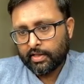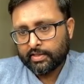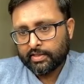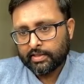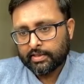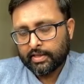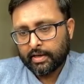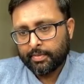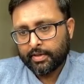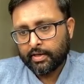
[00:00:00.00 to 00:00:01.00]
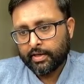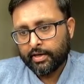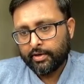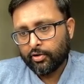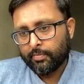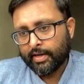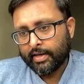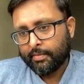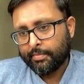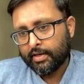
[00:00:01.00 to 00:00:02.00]
This is capital K dot by
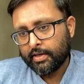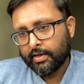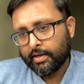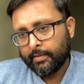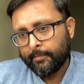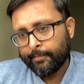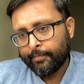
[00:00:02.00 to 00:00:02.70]
capital K